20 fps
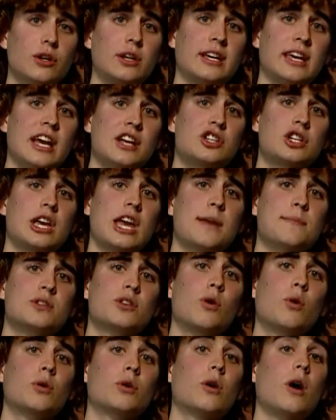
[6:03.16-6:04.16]
to catch Camp's
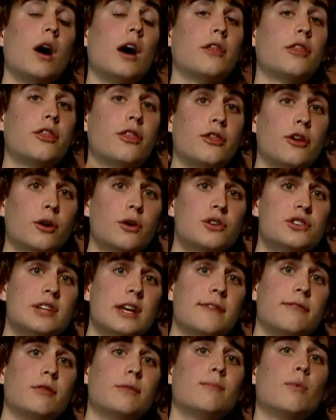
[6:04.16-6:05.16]
Corner on Thursday
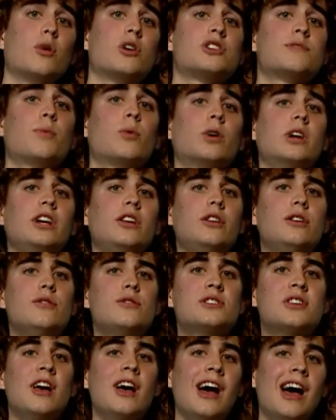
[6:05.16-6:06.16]
for more sporting
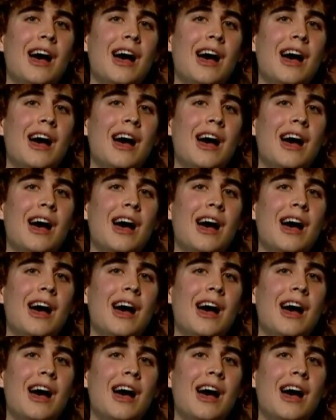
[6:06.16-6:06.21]
news.